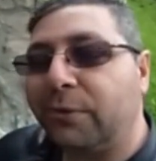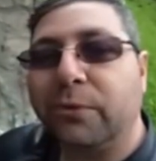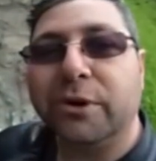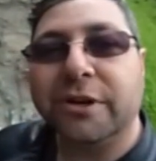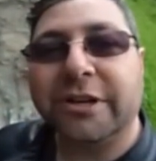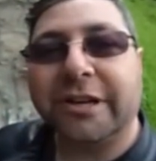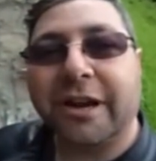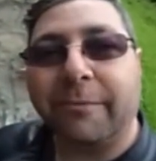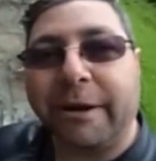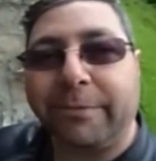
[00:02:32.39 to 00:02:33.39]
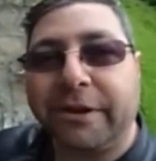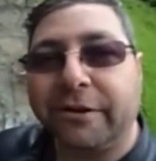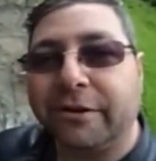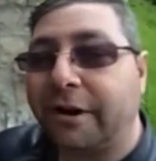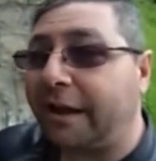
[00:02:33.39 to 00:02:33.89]
would come up
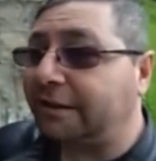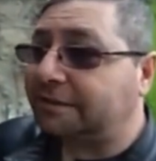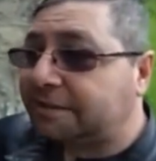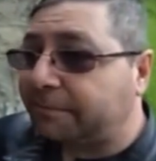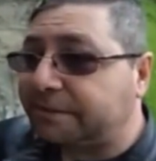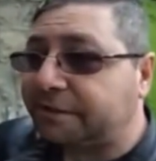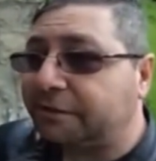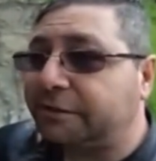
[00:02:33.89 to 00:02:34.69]
here, and some still